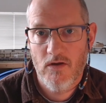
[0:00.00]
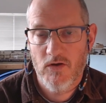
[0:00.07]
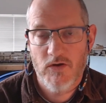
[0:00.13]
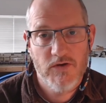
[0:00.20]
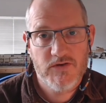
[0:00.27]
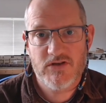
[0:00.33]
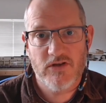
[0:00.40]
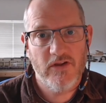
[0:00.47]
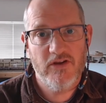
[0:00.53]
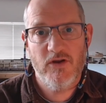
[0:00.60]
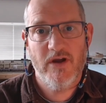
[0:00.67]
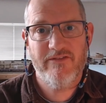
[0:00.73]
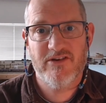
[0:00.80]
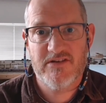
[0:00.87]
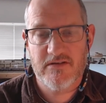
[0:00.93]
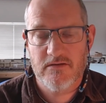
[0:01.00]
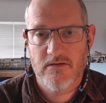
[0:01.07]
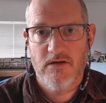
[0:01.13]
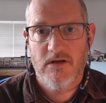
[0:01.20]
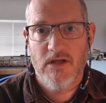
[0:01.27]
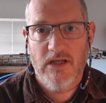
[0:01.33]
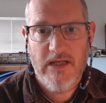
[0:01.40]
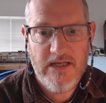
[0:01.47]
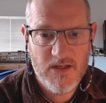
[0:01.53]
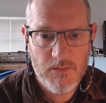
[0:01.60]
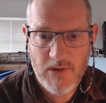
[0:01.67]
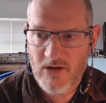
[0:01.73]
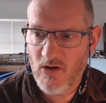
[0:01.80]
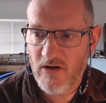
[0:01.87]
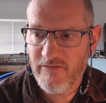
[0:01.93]
So there you have it. In
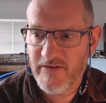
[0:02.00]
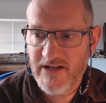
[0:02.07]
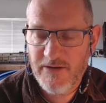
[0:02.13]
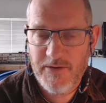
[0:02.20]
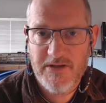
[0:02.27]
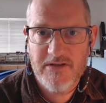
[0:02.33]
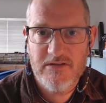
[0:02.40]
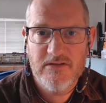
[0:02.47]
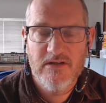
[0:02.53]
about half an hour,